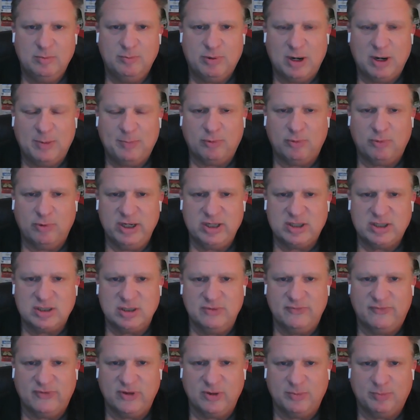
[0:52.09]

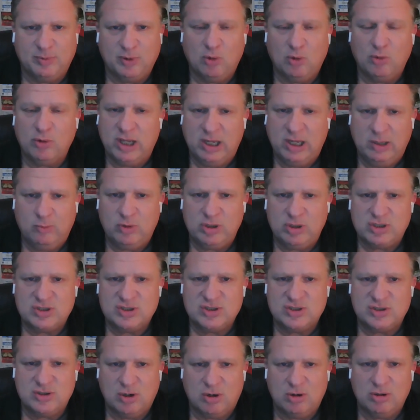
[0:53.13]
preparation for the bowl game,
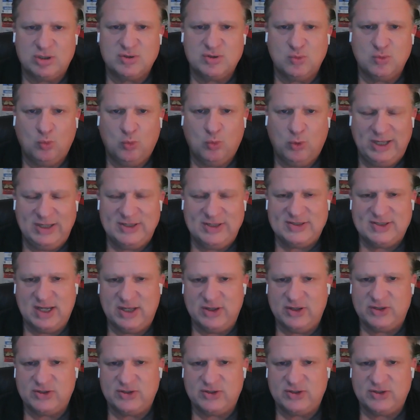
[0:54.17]
which starts Wednesday.